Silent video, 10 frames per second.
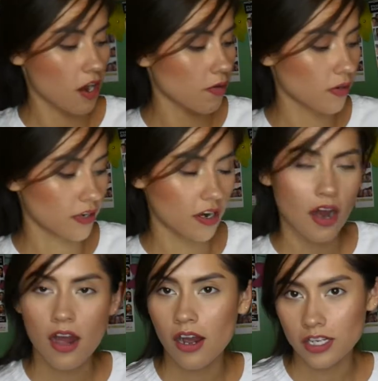are
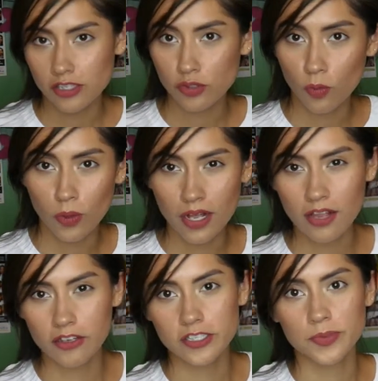our school
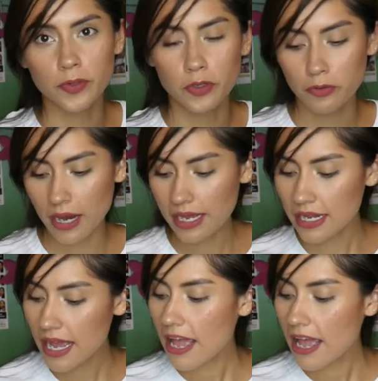colors, blue and red.